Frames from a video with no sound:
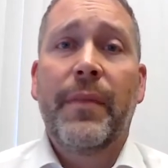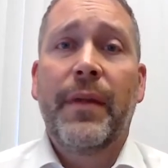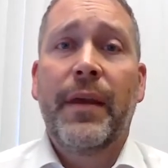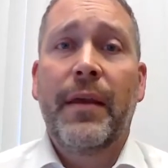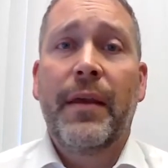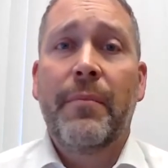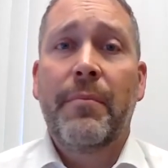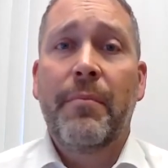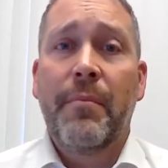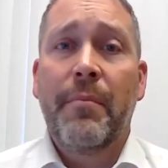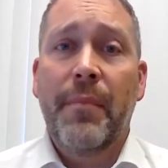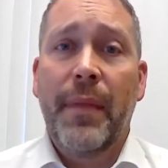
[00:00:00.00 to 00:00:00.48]

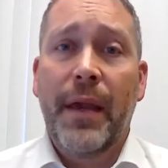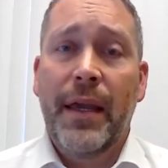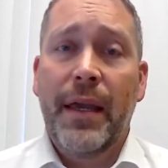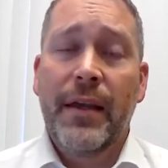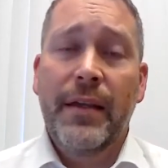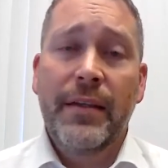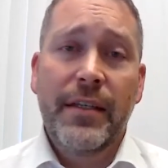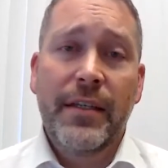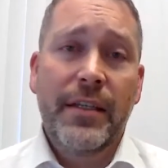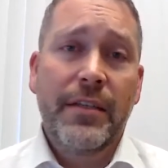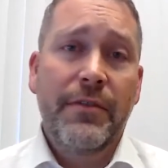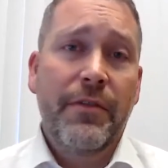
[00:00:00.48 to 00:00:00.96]
It may
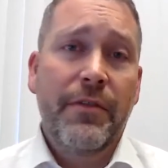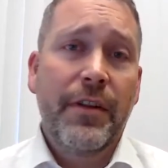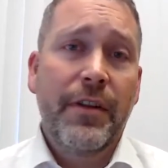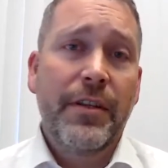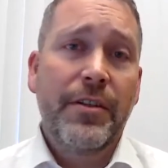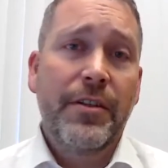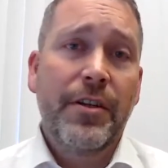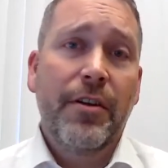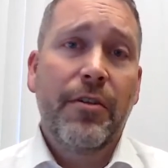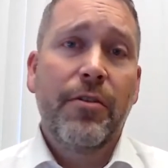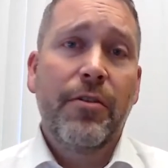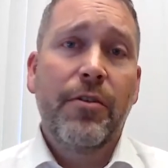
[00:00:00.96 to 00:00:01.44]
exist for the
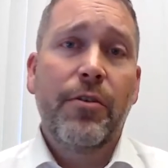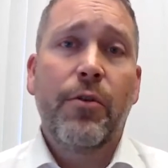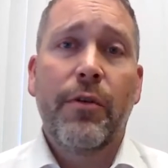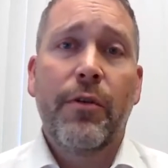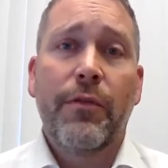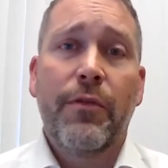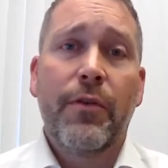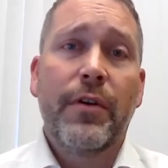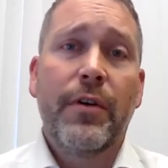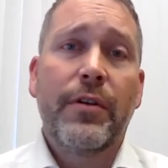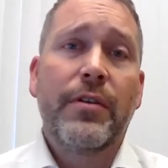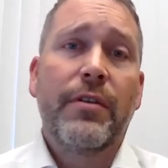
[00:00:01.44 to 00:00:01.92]
children or
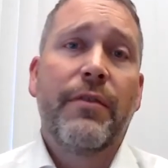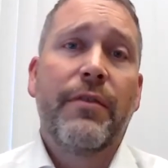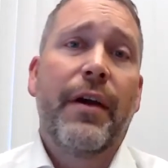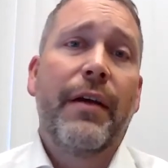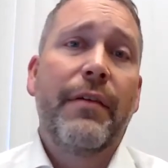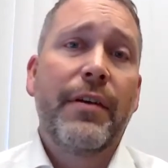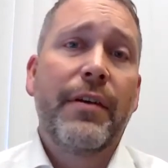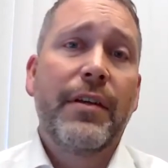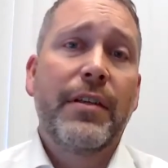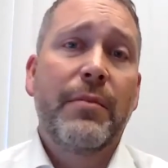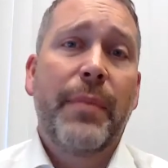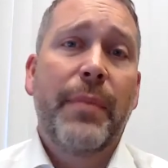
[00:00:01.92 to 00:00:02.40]
for a
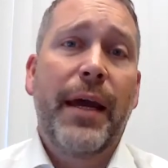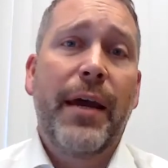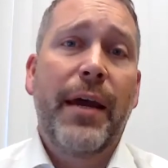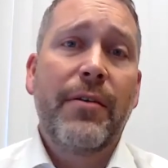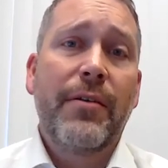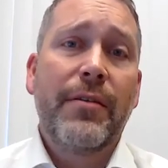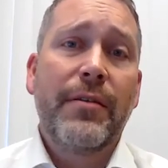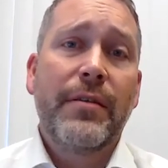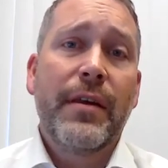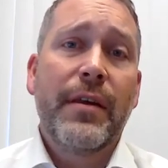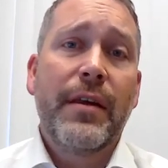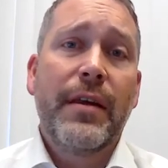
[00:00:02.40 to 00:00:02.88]
surviving
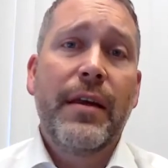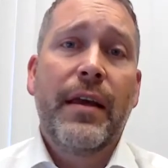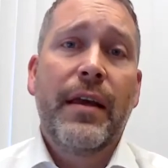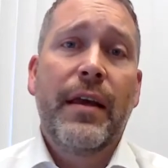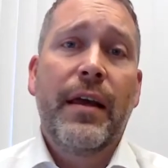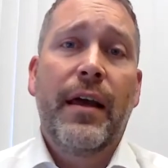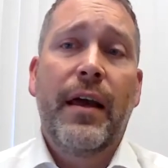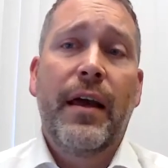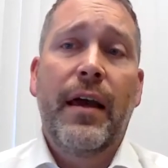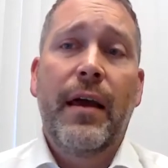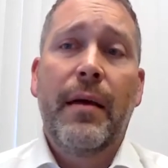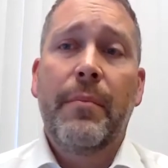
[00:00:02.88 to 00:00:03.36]
spouse,
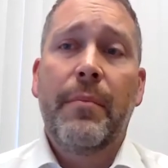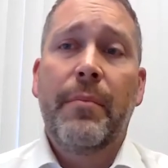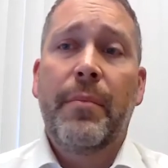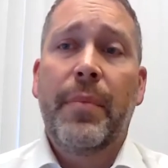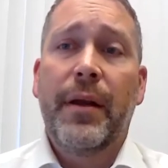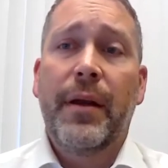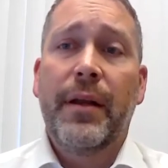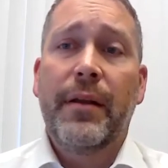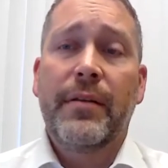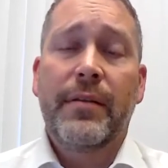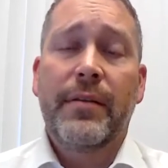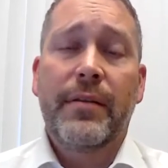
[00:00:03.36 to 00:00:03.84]

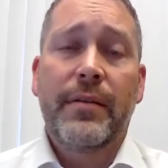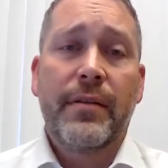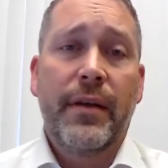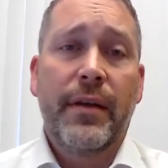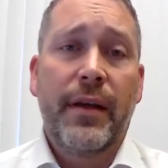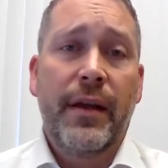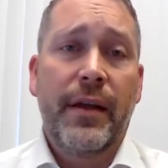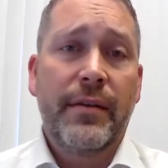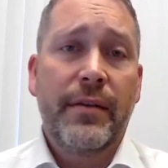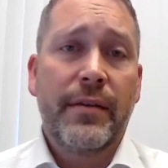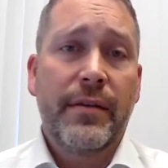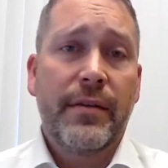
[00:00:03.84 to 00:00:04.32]
but
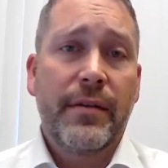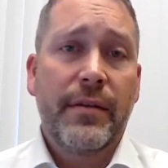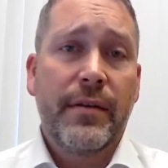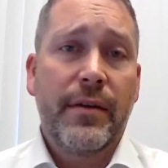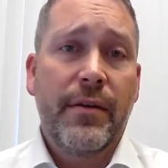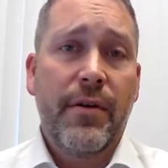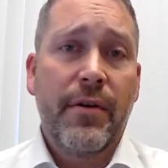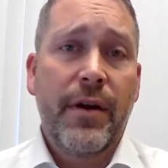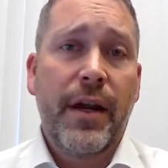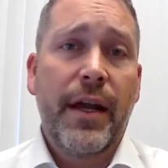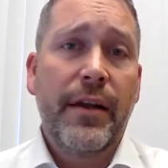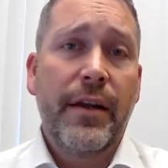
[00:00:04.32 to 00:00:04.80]
it's
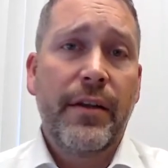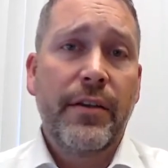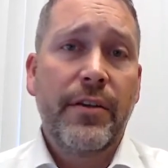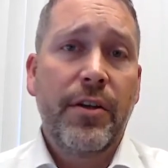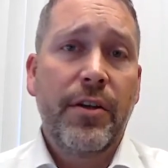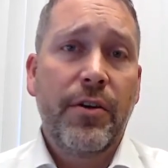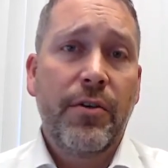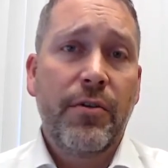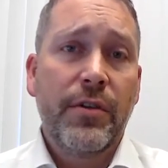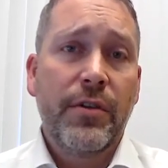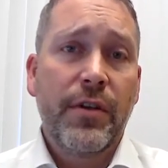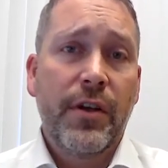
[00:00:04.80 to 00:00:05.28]
created
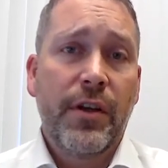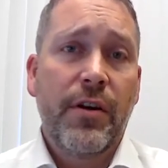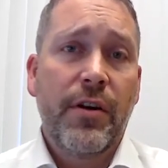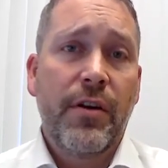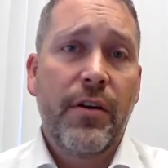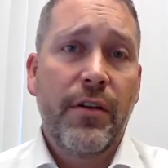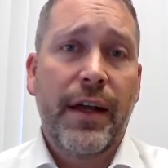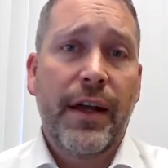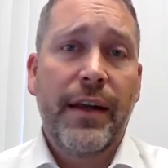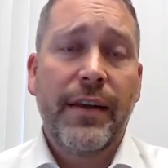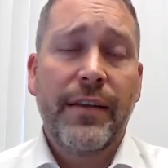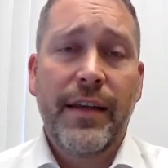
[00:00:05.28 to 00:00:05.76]
to
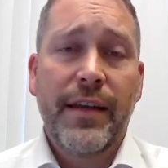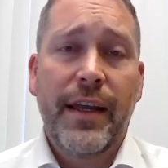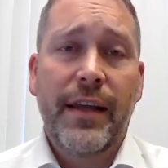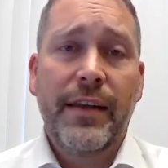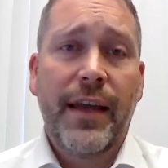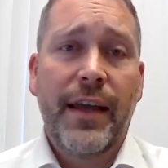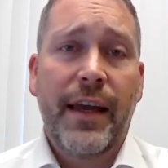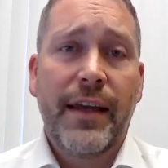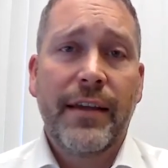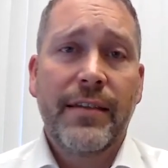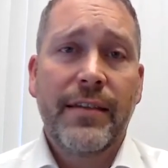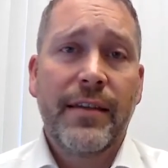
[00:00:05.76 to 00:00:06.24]
secure that estate
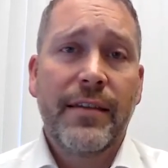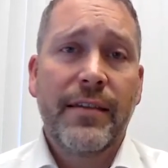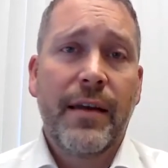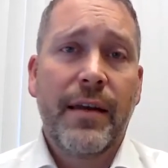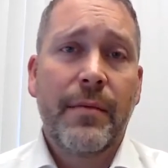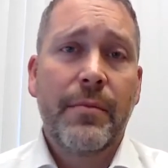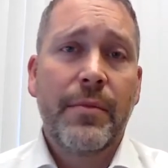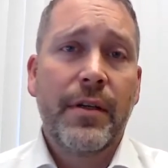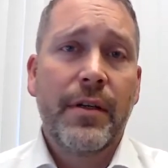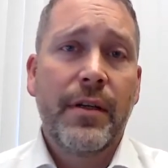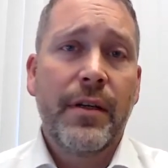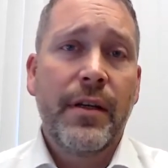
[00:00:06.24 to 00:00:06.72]
tax
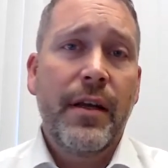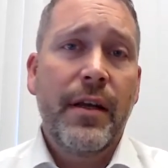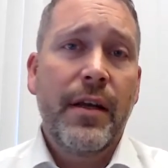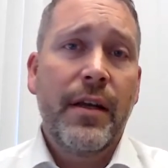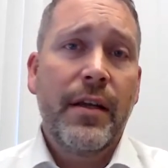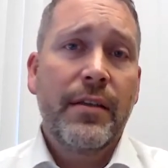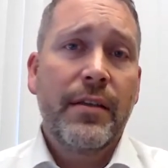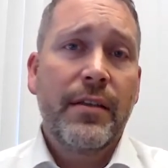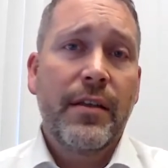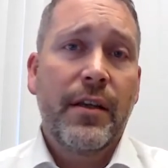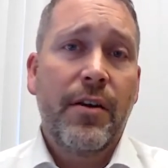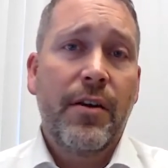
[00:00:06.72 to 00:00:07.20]
exemption,
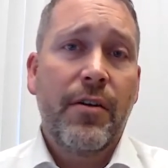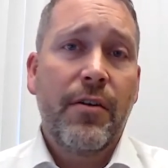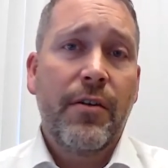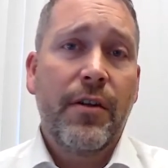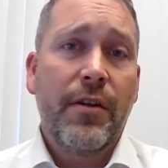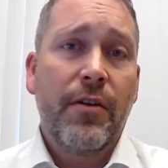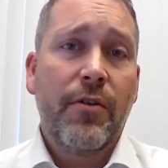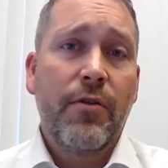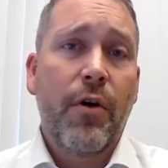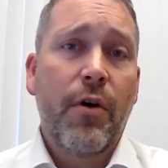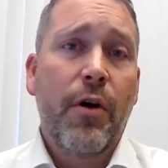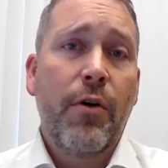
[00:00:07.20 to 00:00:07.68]
secure
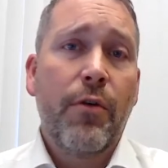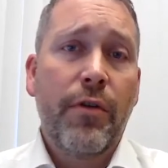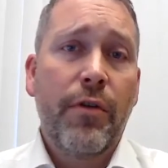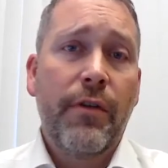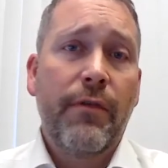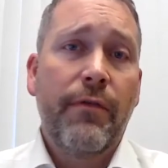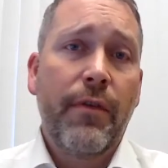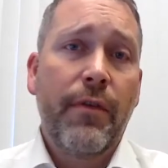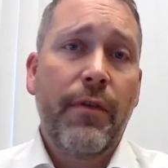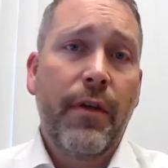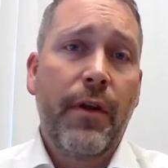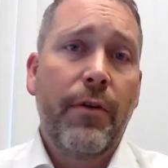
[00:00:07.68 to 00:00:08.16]
the growth
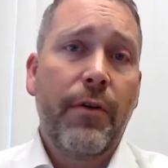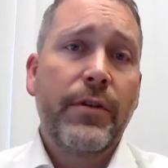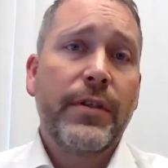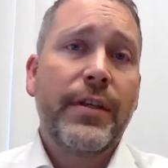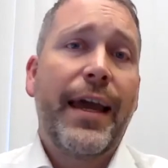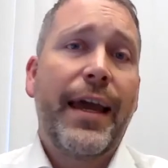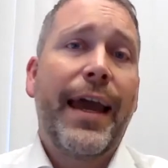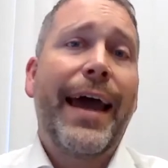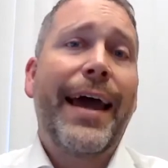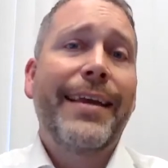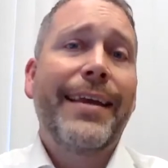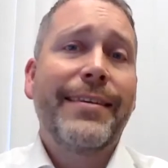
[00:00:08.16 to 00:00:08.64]
of
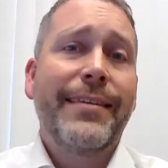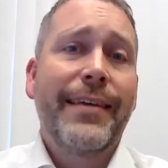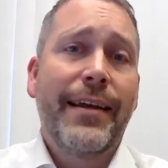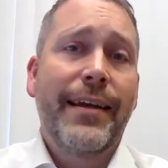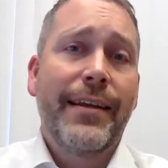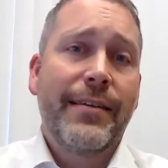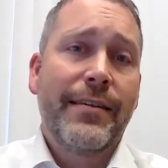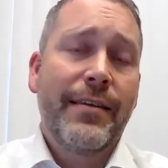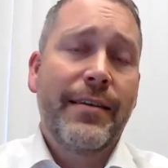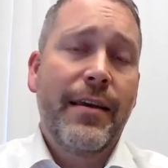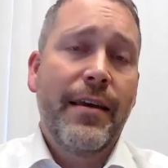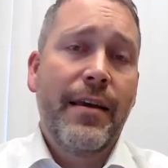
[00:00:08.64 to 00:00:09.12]
those
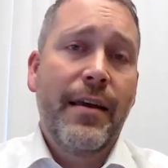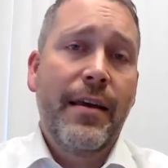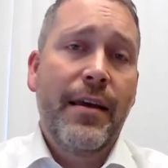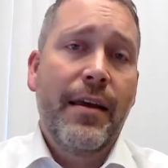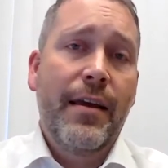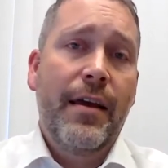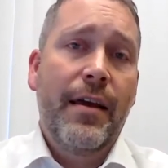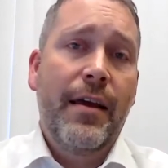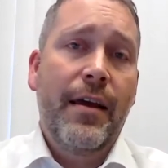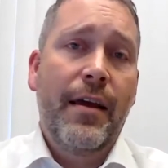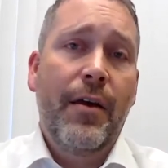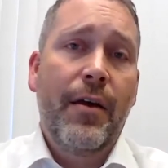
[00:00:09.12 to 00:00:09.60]
assets
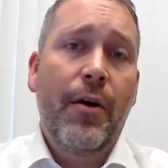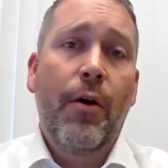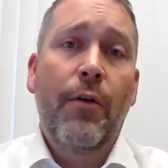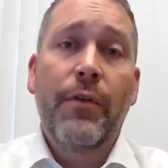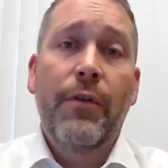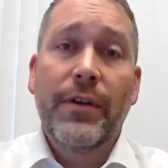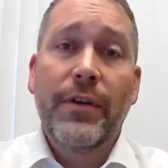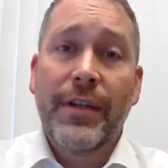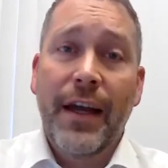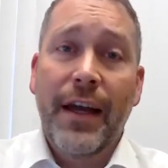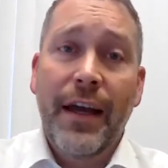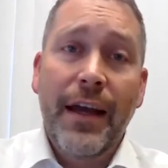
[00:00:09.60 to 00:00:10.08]

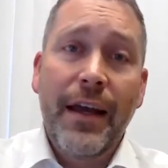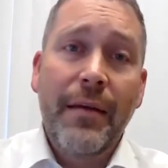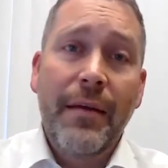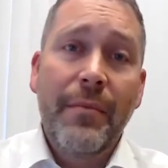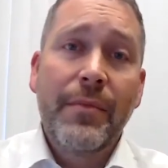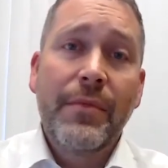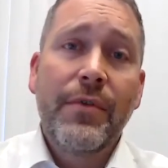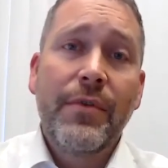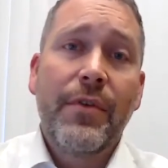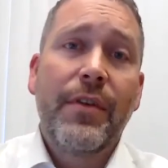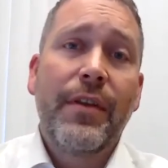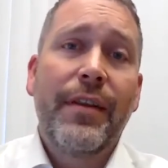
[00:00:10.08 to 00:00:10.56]
over
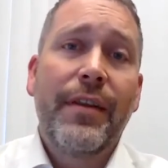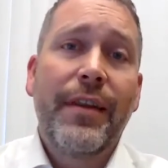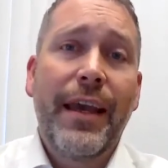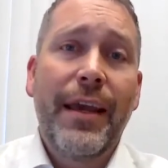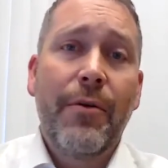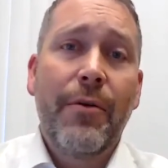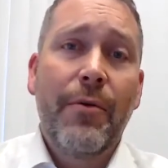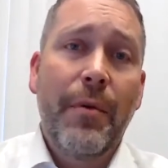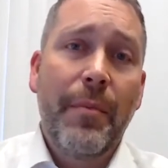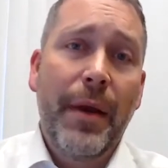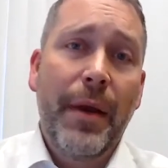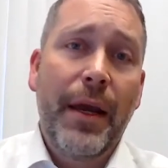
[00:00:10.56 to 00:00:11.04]
time, so that
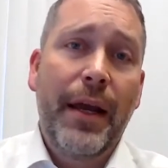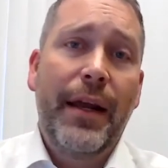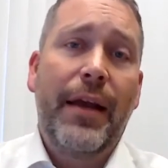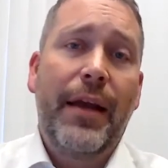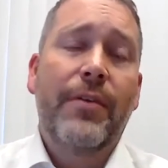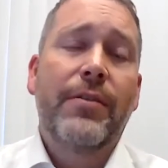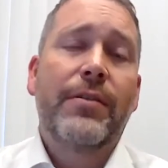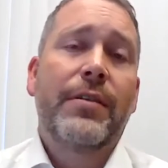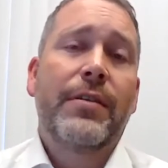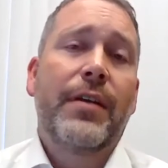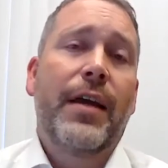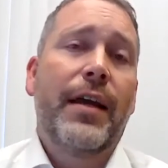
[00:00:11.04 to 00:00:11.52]
they remain
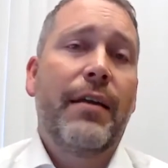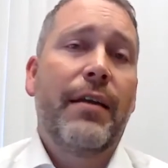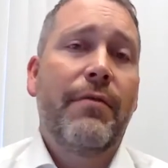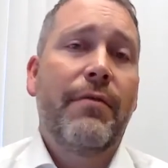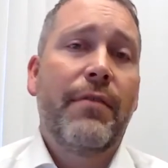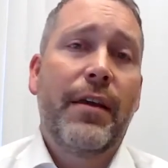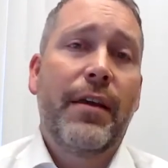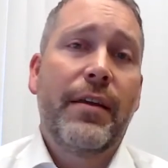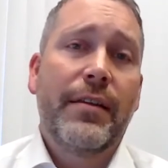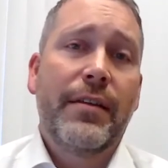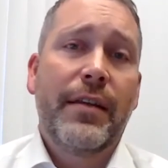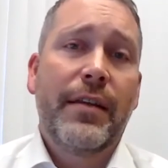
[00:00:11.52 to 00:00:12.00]
outside of
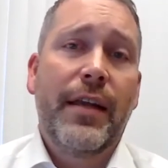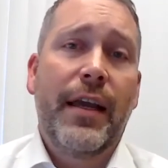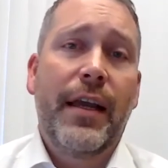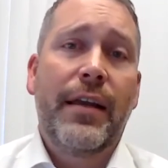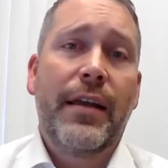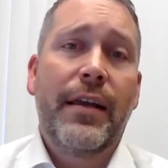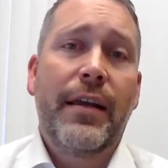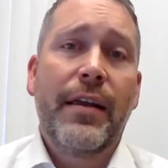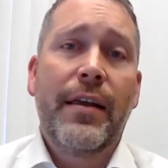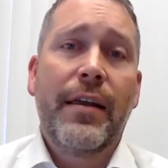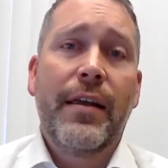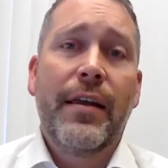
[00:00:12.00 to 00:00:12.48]
the
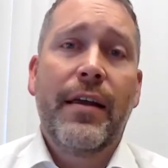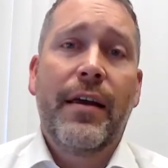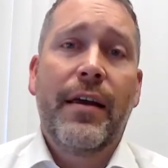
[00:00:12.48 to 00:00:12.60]
estate